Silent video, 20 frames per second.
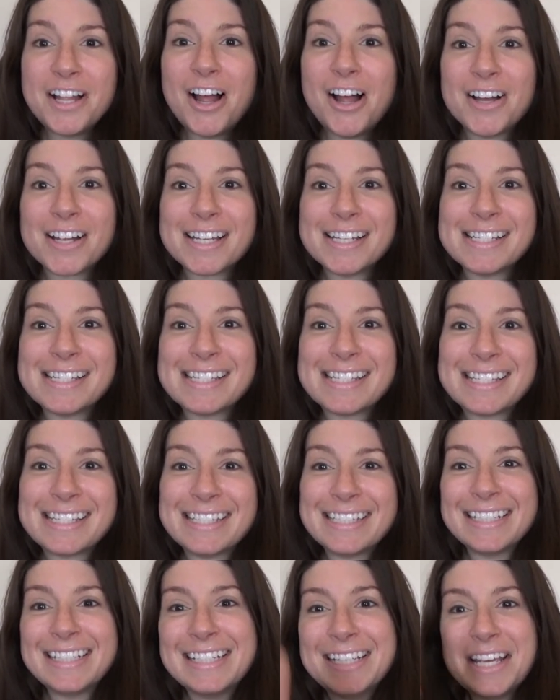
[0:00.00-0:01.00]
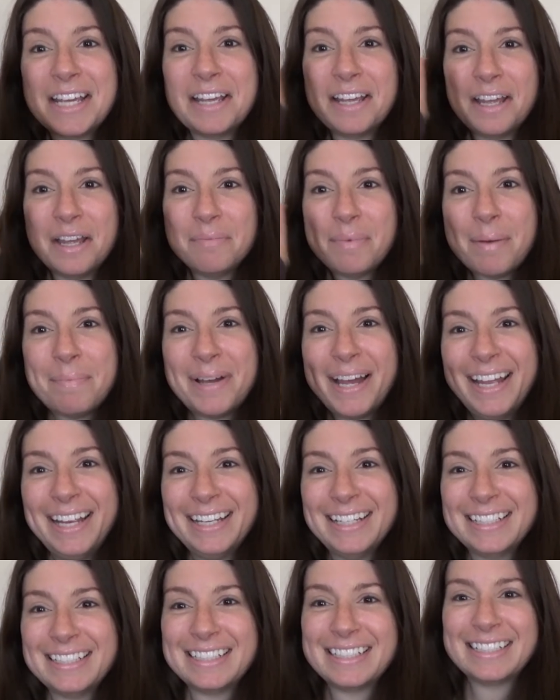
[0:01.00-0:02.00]
August.
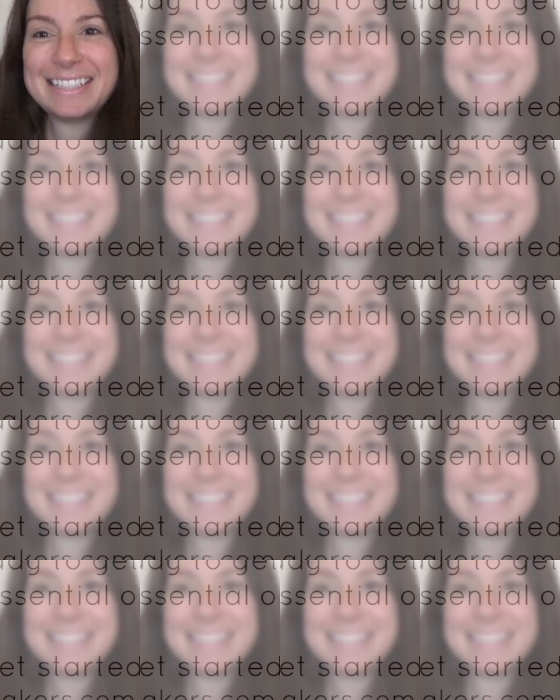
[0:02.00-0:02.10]
Bye-bye.